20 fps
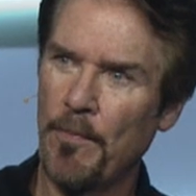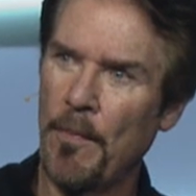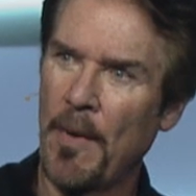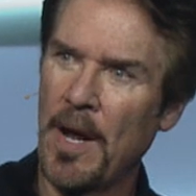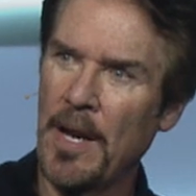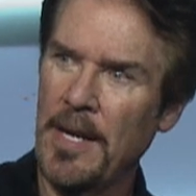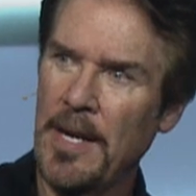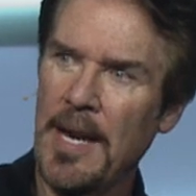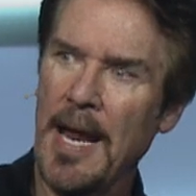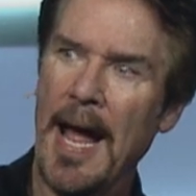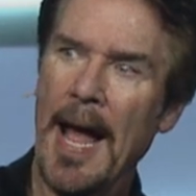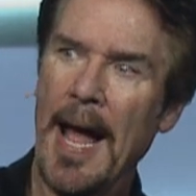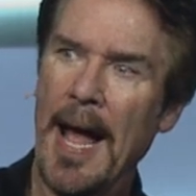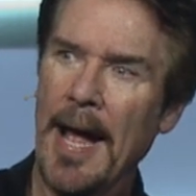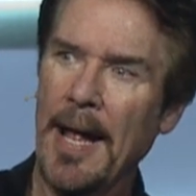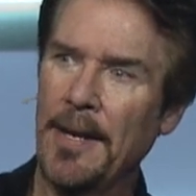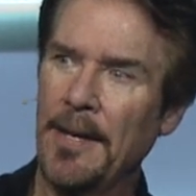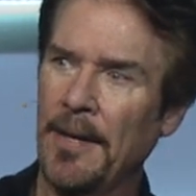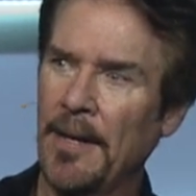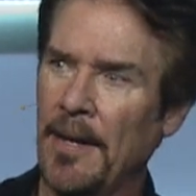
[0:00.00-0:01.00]
my
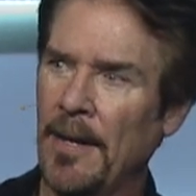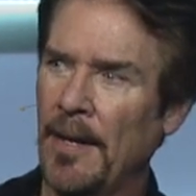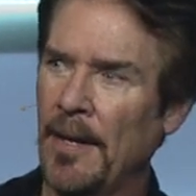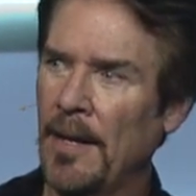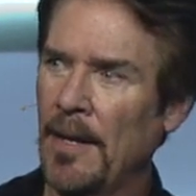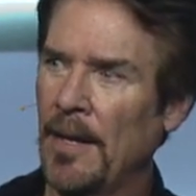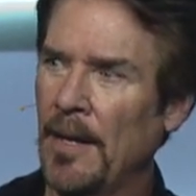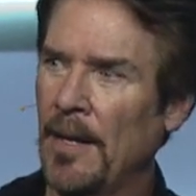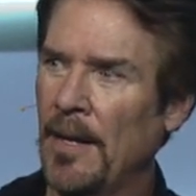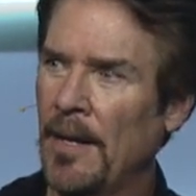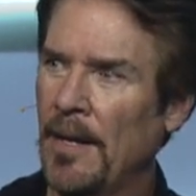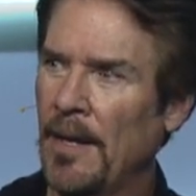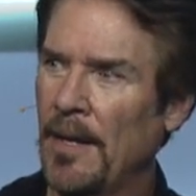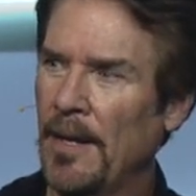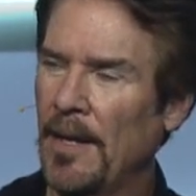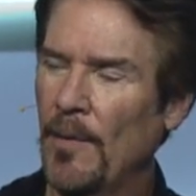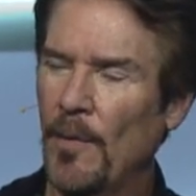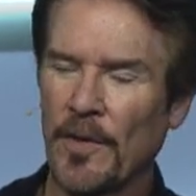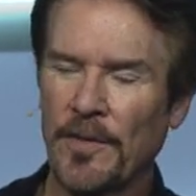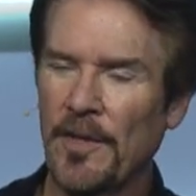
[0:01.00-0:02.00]
dad.
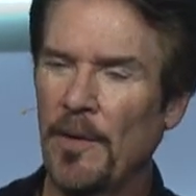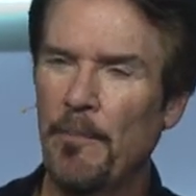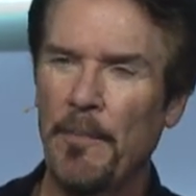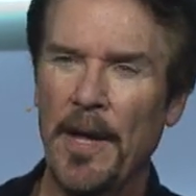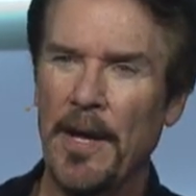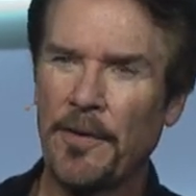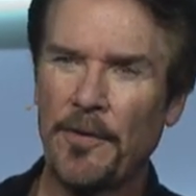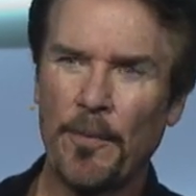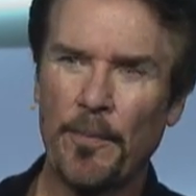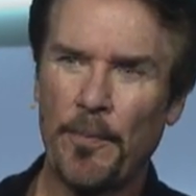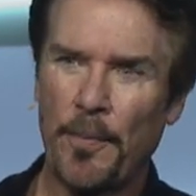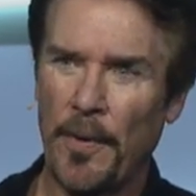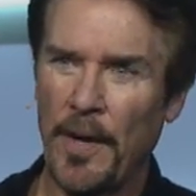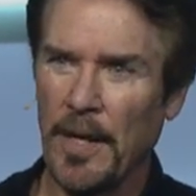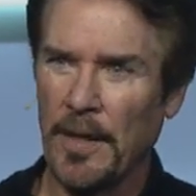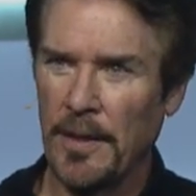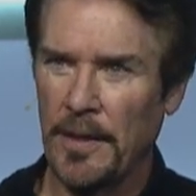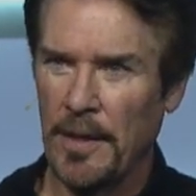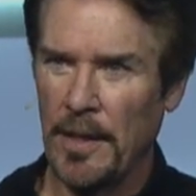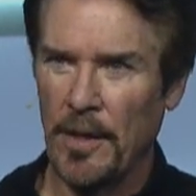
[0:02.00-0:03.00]
It wasn't a make or
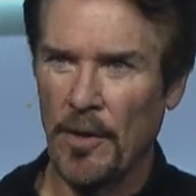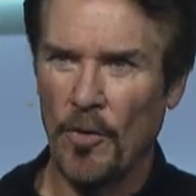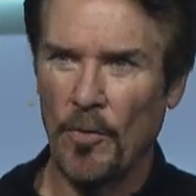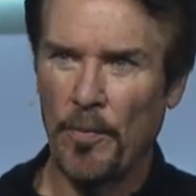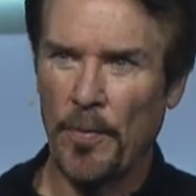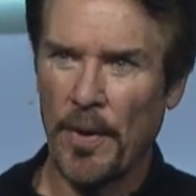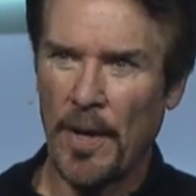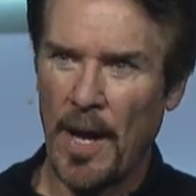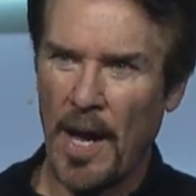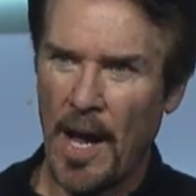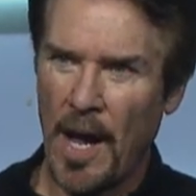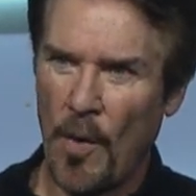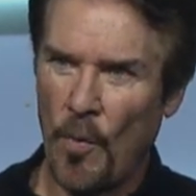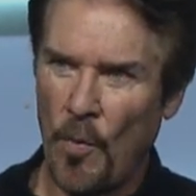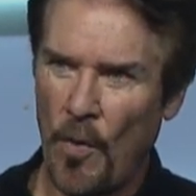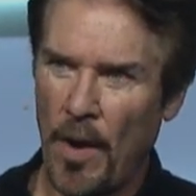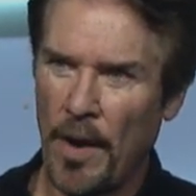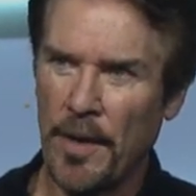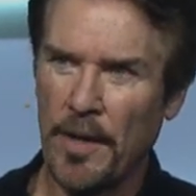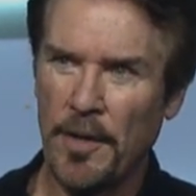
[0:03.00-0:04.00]
break deal, but I, I,
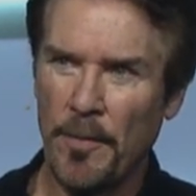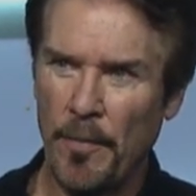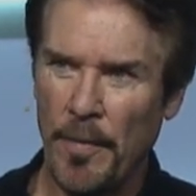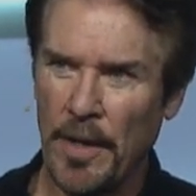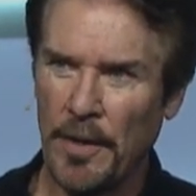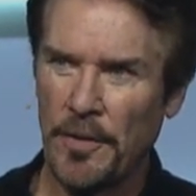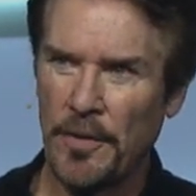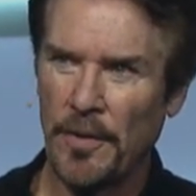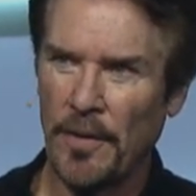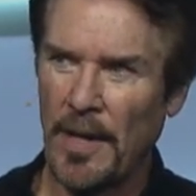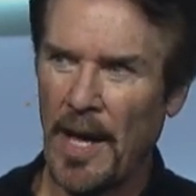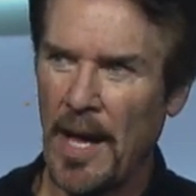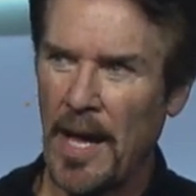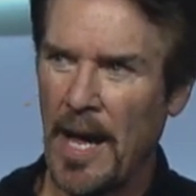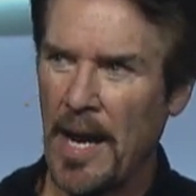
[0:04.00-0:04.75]
wanted to make sure.